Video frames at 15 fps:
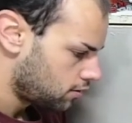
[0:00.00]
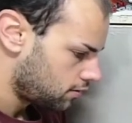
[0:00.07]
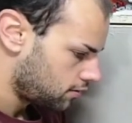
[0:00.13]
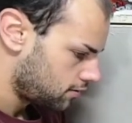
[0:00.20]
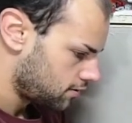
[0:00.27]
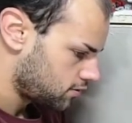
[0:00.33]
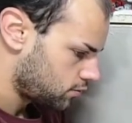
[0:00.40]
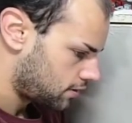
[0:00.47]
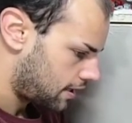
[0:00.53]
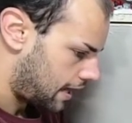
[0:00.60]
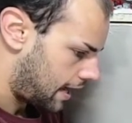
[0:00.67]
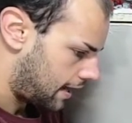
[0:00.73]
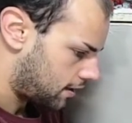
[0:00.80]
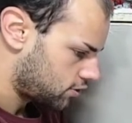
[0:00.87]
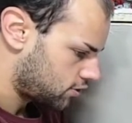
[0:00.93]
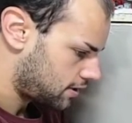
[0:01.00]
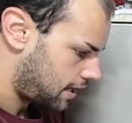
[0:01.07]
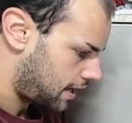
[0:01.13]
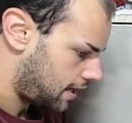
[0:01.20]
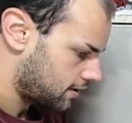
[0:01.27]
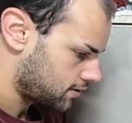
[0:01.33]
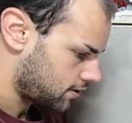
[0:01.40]
This one actually
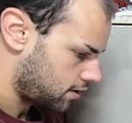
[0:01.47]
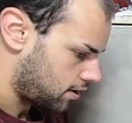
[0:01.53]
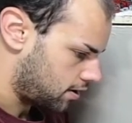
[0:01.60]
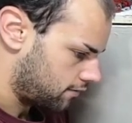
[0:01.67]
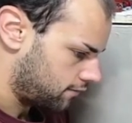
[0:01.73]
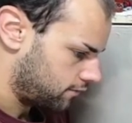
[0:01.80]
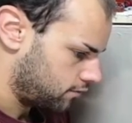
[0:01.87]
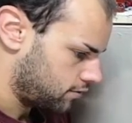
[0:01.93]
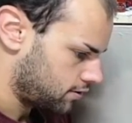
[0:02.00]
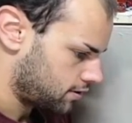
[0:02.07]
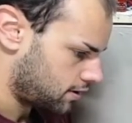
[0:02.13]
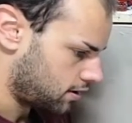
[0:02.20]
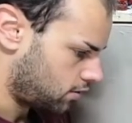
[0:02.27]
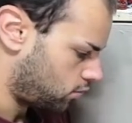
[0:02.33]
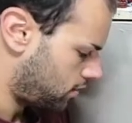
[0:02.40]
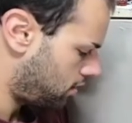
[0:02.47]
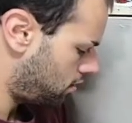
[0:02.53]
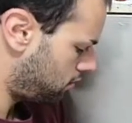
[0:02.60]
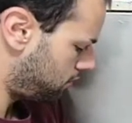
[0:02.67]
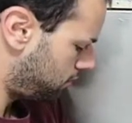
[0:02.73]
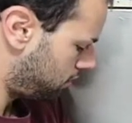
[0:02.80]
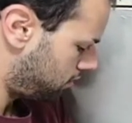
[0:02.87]
hangs off, which is kind of weird,
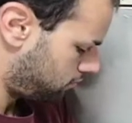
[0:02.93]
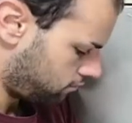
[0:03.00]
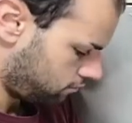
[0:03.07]
but